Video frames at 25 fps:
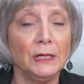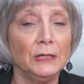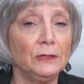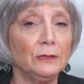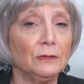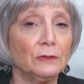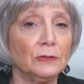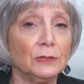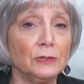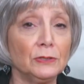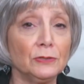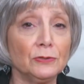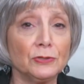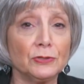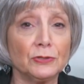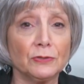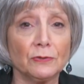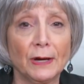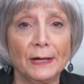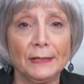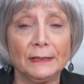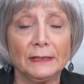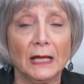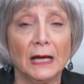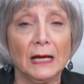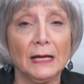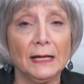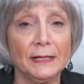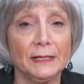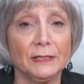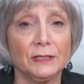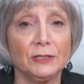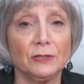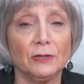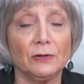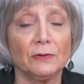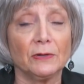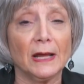You can do straight
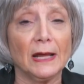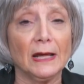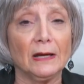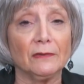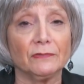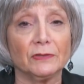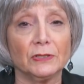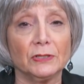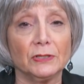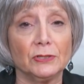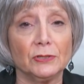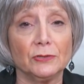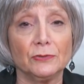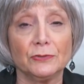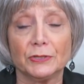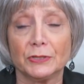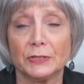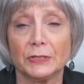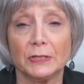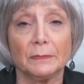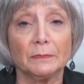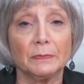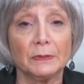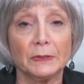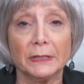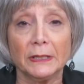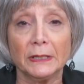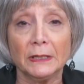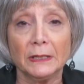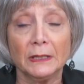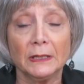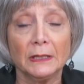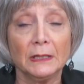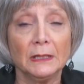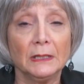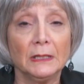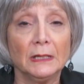lines. You don't have to do stippling